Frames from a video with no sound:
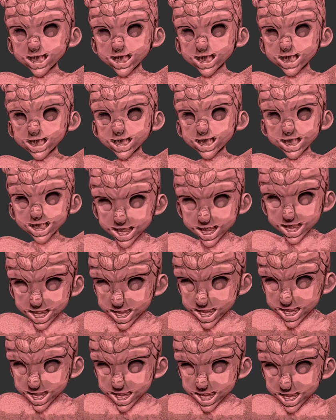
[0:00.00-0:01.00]
well,
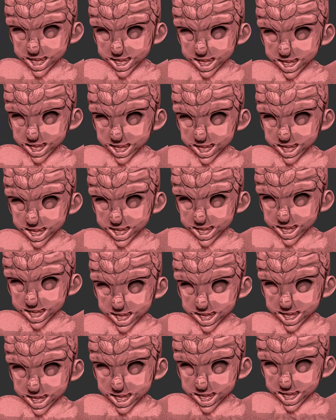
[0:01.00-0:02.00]
drastically different.
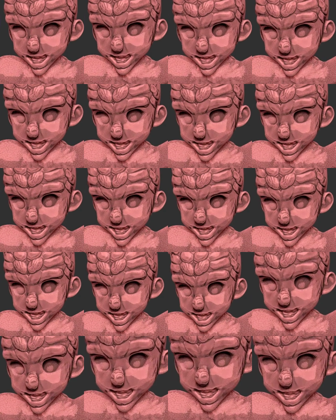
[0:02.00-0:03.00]
Let's say
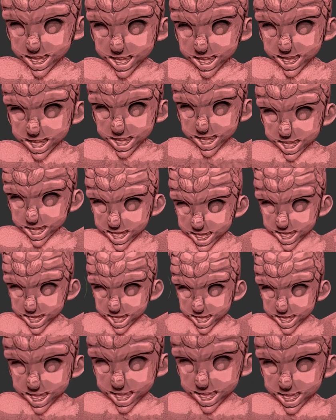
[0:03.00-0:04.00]
this is our final
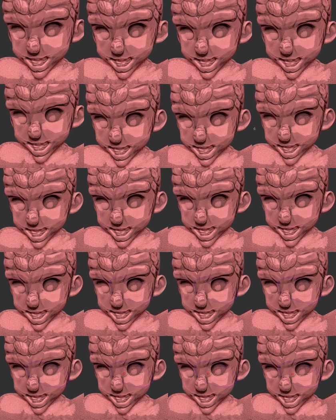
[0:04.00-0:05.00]
model,
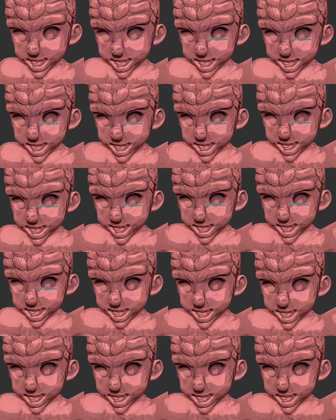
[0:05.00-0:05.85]
and we've just